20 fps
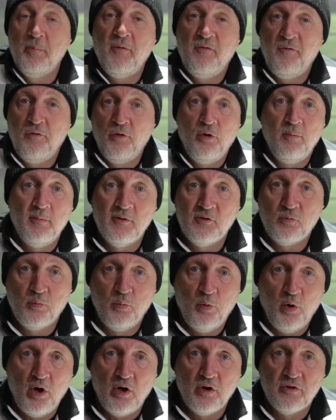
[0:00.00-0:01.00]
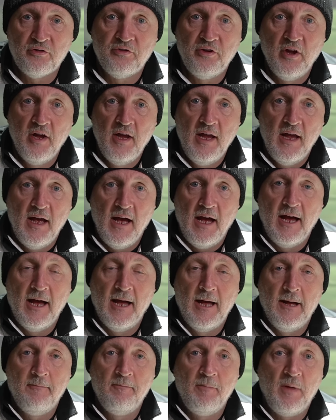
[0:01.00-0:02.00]
performance was
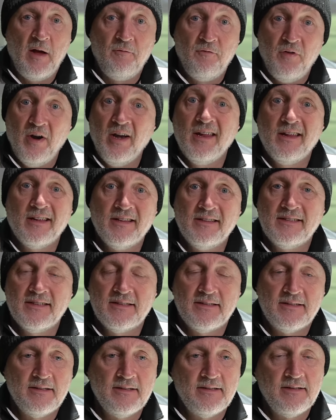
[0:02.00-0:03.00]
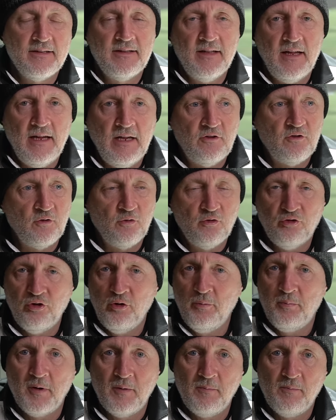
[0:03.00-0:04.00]
um, very consistent indeed. So
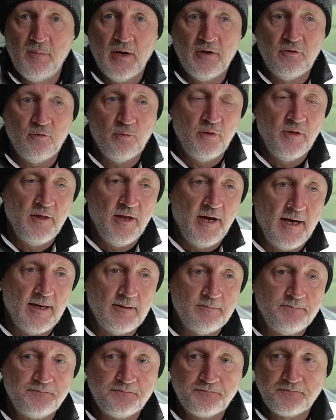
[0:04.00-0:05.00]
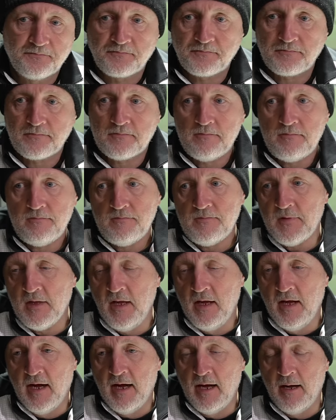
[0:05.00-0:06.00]
super impressed with that.
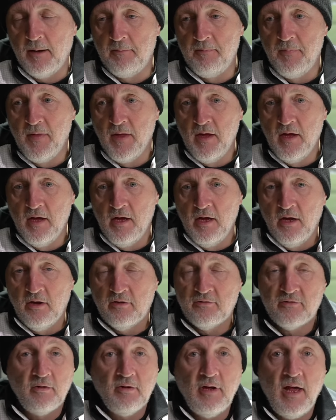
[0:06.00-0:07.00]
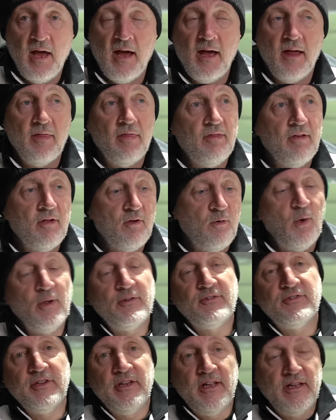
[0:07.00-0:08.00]
Um, so yeah, the
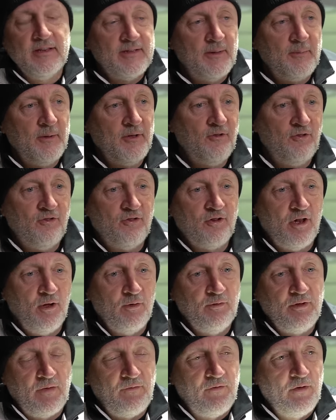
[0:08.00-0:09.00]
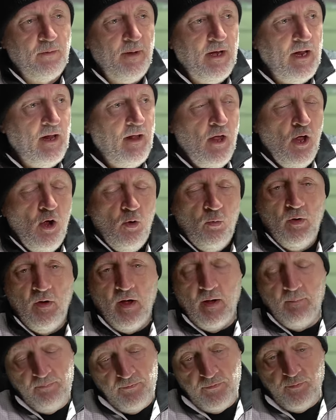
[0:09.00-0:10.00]
question is, let me just close that for a minute. We,
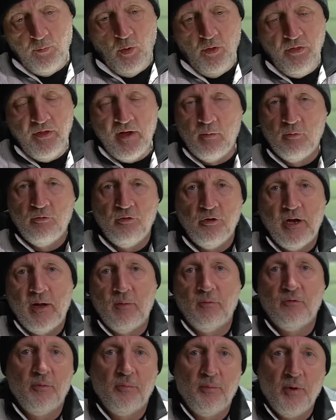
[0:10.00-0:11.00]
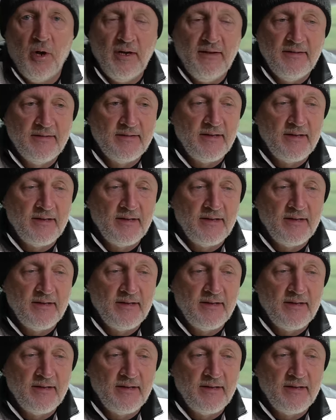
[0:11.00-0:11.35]
uh, the one thing I was looking at was the price